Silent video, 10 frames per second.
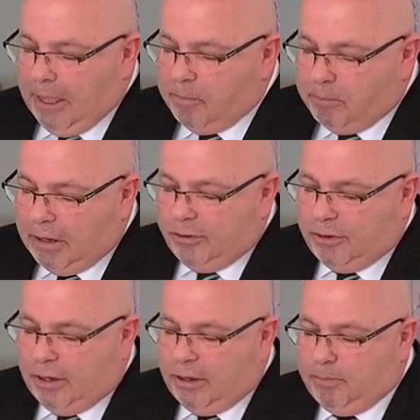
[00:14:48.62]

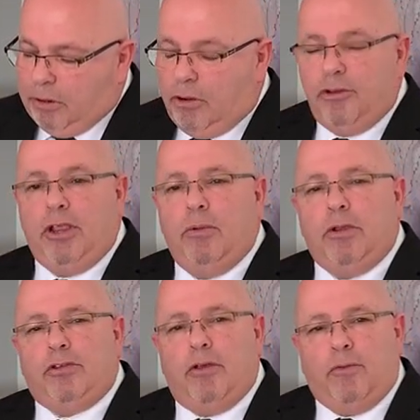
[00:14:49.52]
ministered because he
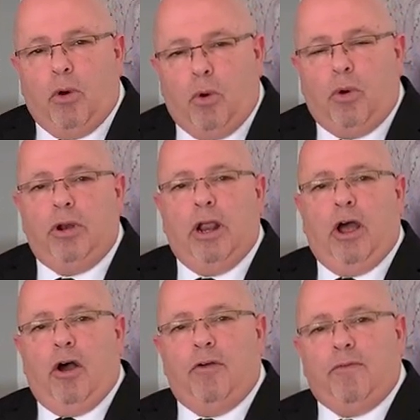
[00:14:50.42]
was the
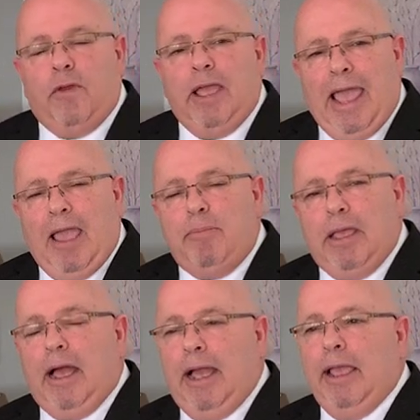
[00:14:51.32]
order of
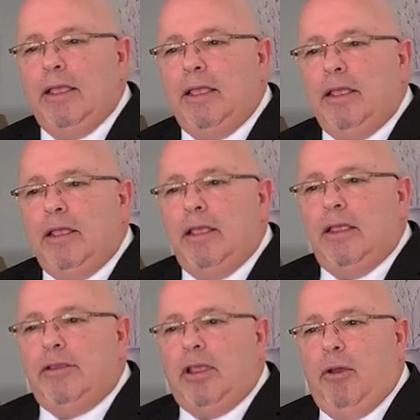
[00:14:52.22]
Abiah.
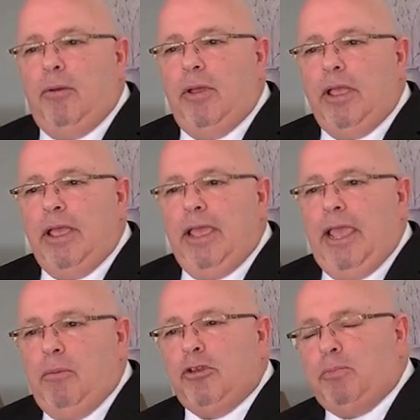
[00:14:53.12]
So
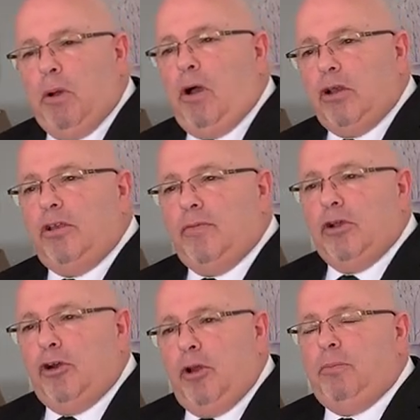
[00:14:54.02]
he was part of
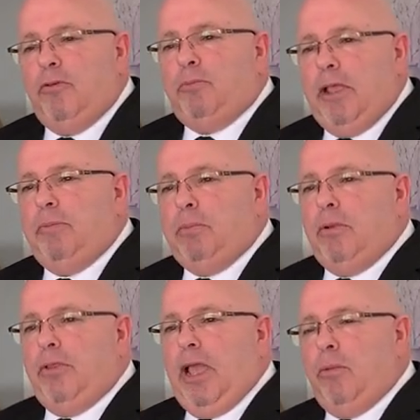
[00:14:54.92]
a group of
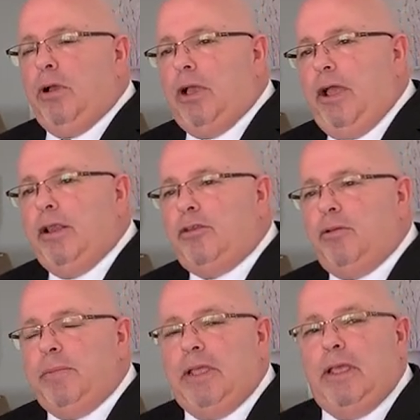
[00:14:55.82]
people that were going
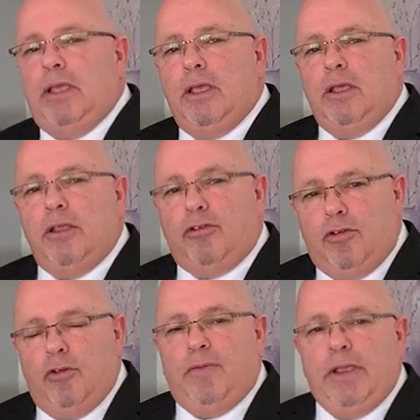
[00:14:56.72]
to be
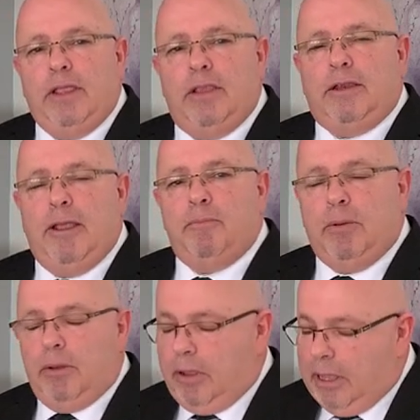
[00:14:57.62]
serving in the
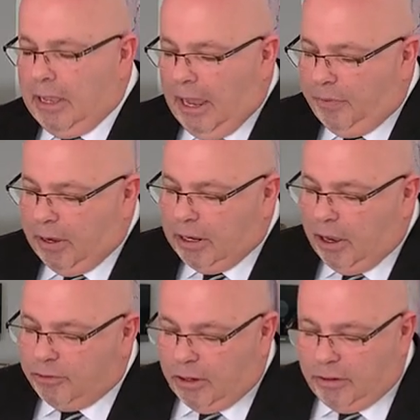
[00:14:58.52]
temple. And then it
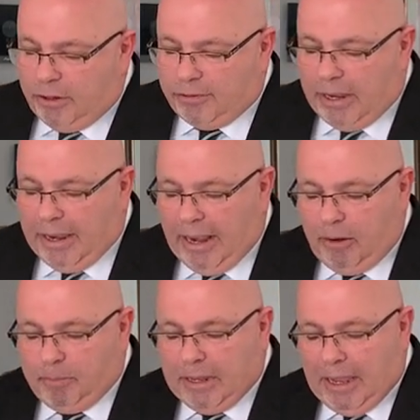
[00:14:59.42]
goes on to say, and
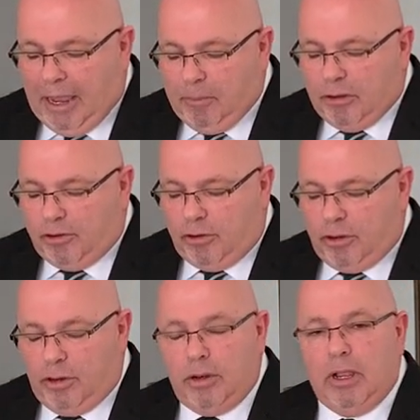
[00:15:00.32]
it became his
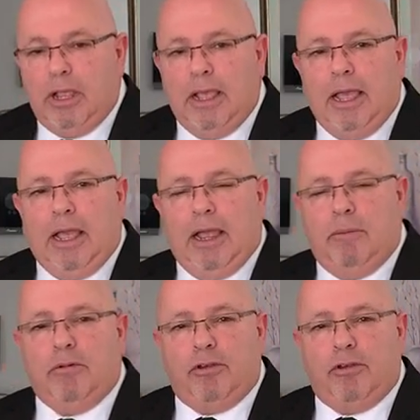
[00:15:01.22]
turn, I'm